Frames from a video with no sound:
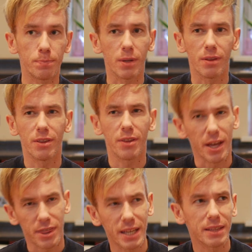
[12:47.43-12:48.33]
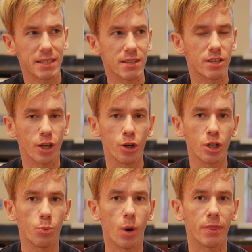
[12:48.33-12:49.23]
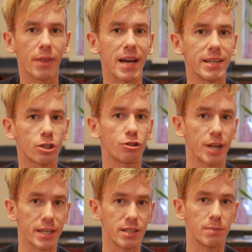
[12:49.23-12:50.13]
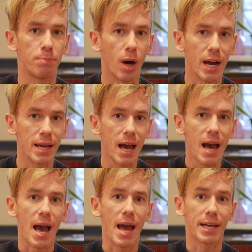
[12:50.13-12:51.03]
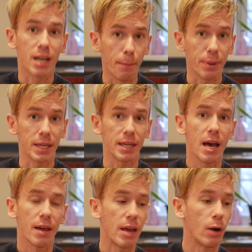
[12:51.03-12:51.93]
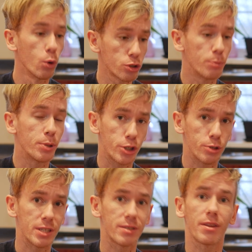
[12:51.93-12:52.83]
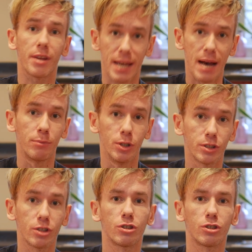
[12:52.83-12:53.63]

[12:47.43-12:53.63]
but I think this is the only one that is created by a company that also produces the cameras.